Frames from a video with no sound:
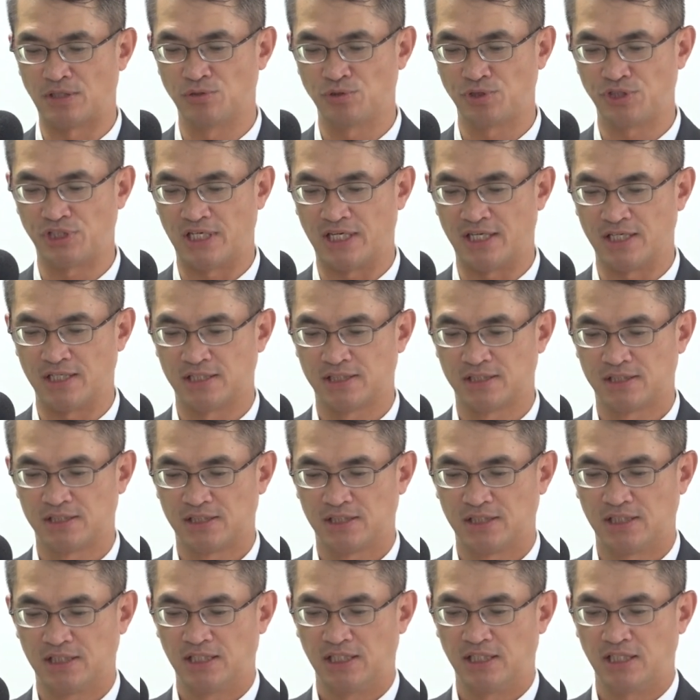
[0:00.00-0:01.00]
Lucia,
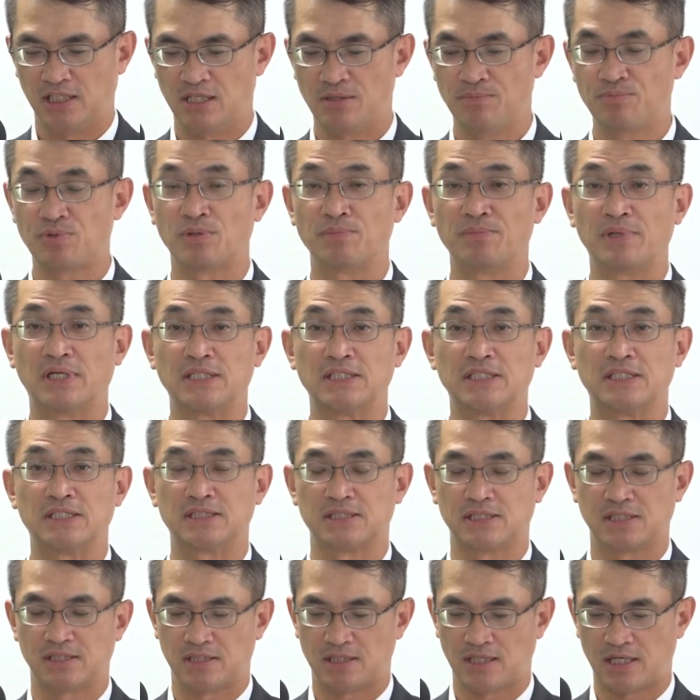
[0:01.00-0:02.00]

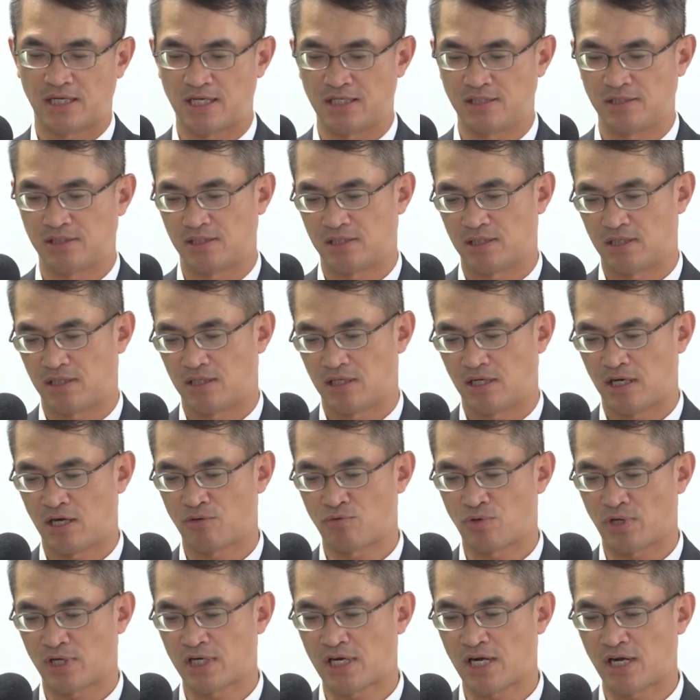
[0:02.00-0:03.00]
implemented an
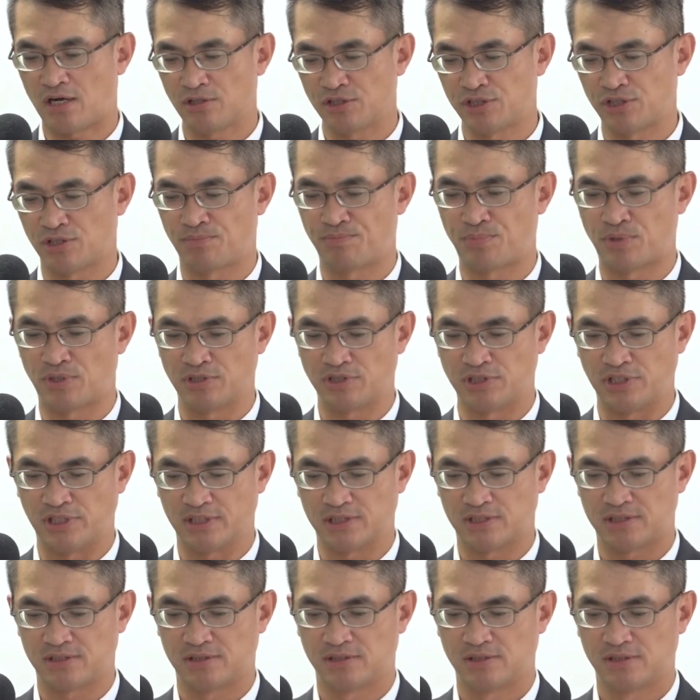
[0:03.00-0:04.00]
aquaculture
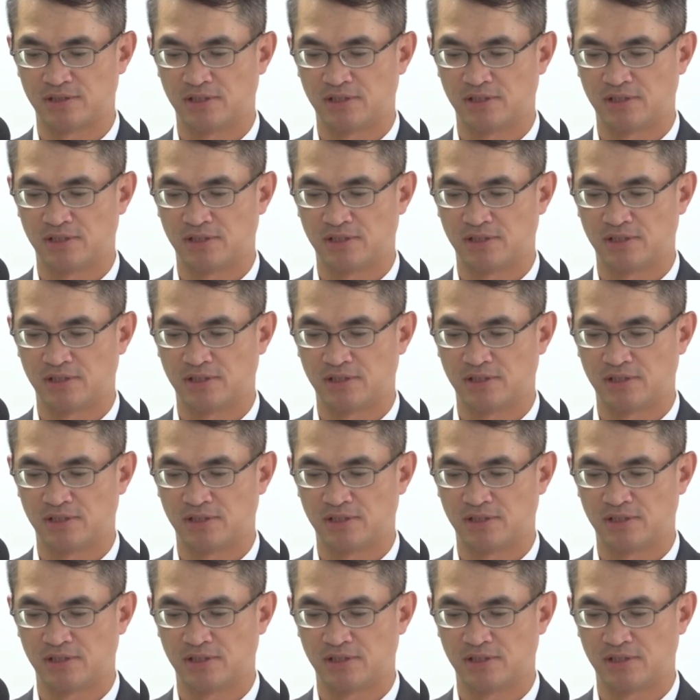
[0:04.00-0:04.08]
project.